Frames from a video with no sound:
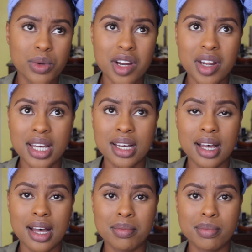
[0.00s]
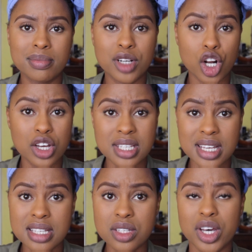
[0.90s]
been wearing
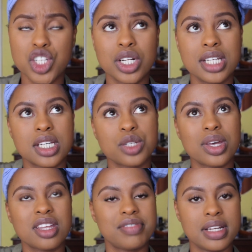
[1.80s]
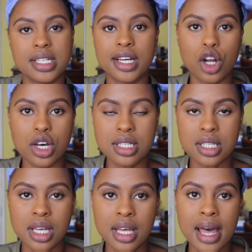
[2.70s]
glosses. So I usually just wear the Fenty gloss.
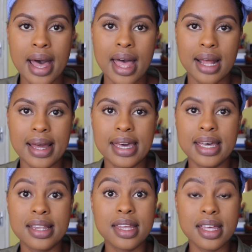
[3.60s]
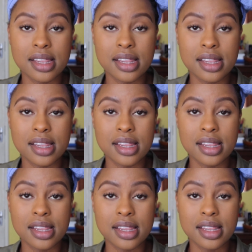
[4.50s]
Like in this
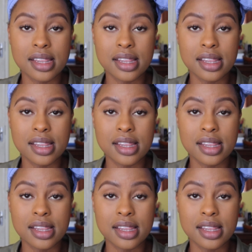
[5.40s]
picture, which